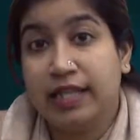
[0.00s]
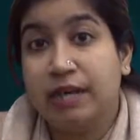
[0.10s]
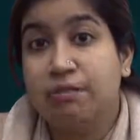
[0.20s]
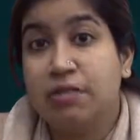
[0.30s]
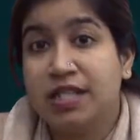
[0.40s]

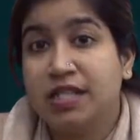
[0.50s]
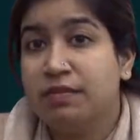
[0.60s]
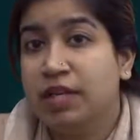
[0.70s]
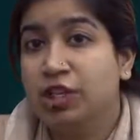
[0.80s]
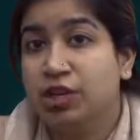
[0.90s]
They must
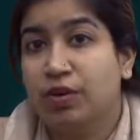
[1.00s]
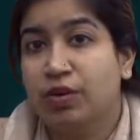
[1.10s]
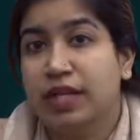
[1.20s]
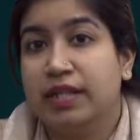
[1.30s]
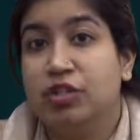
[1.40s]
make
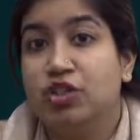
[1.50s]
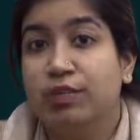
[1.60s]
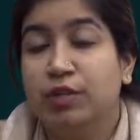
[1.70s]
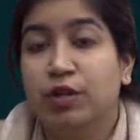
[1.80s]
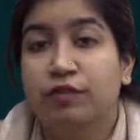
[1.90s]
sure that the
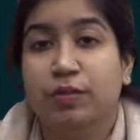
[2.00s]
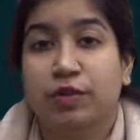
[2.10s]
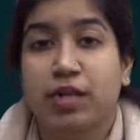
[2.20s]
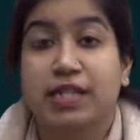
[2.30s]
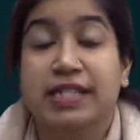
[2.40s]
shipping of the
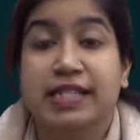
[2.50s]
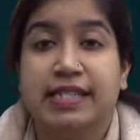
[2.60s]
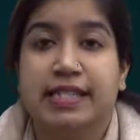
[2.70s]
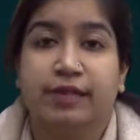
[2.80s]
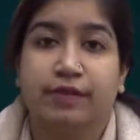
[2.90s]
products is
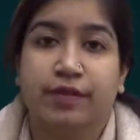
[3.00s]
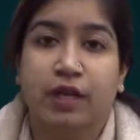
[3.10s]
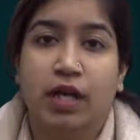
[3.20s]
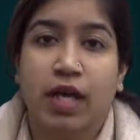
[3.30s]
safe.